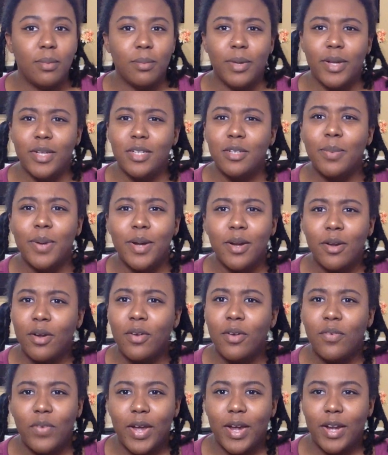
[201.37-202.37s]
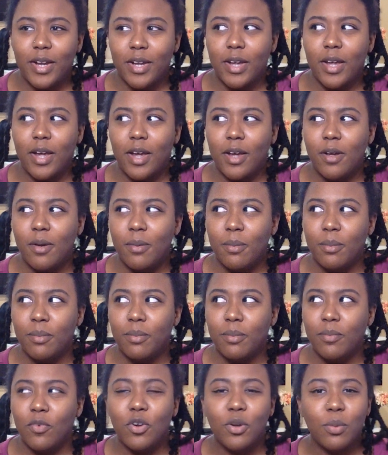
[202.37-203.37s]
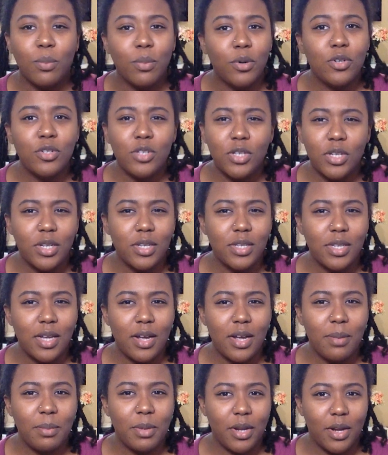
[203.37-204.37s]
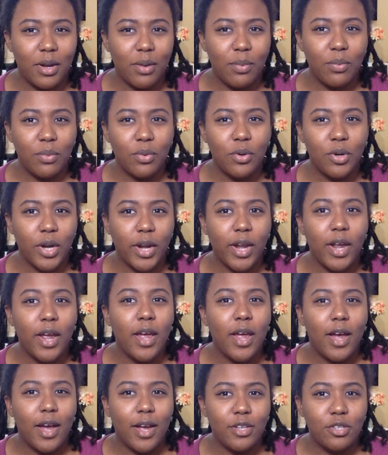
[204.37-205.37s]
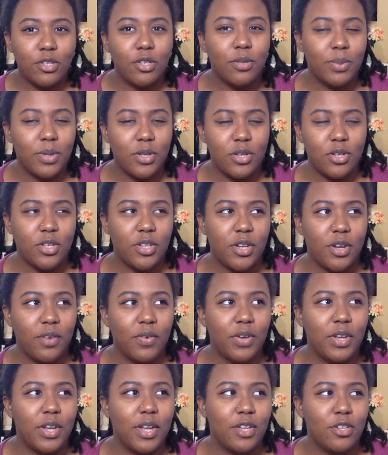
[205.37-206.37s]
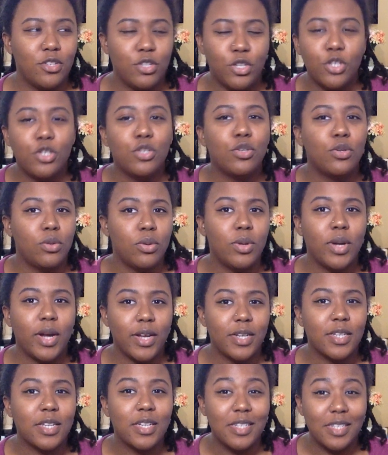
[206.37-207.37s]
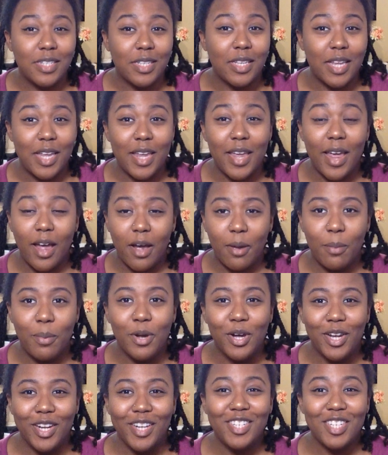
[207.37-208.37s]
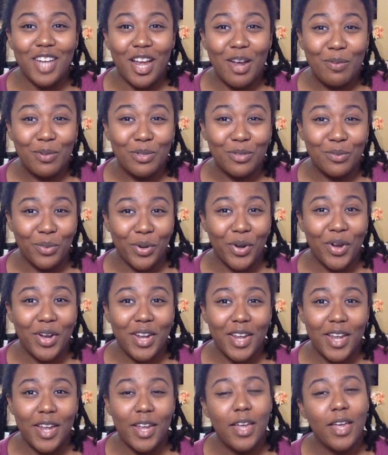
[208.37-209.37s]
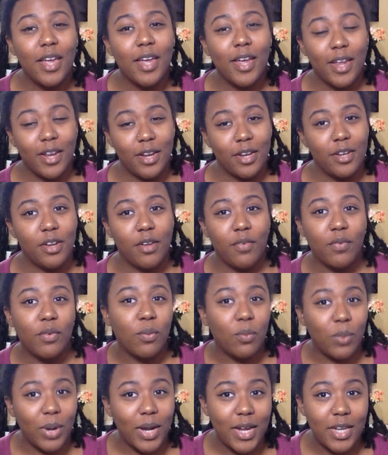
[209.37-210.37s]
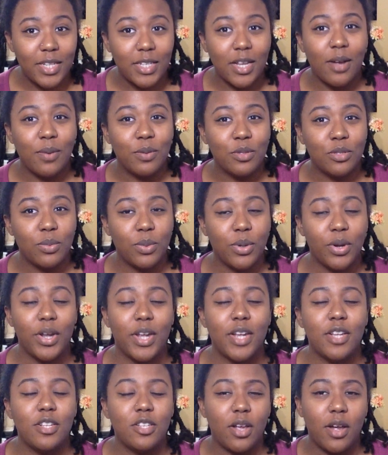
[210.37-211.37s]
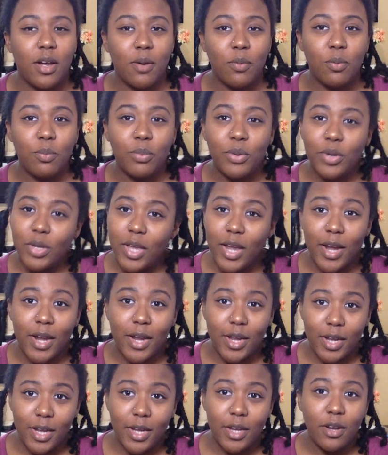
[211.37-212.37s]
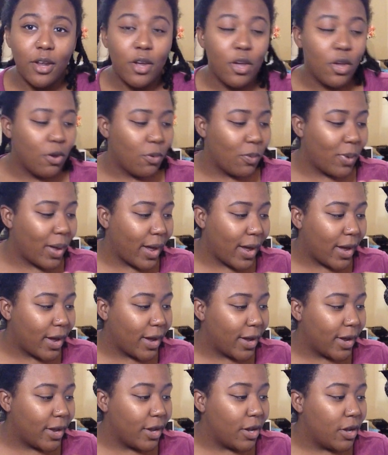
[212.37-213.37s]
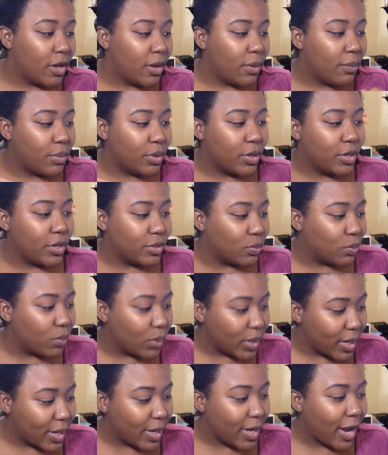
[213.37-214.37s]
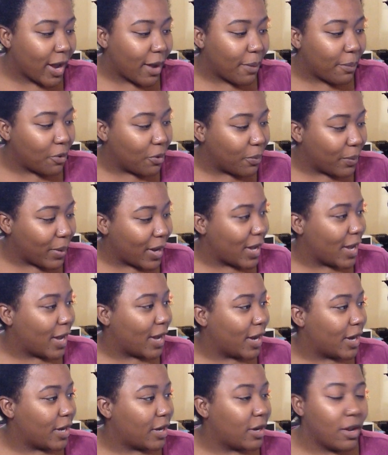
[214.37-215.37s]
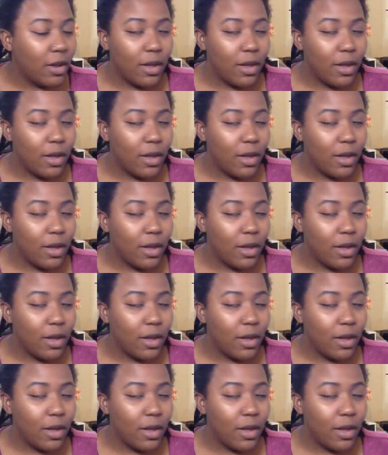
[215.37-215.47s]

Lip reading: As a matter of fact, for the most of the time that I wore it, I took pictures every day just so you guys can see how much I was wearing it and the different ways I was wearing it. So I will put that in while I put this wig cap on my head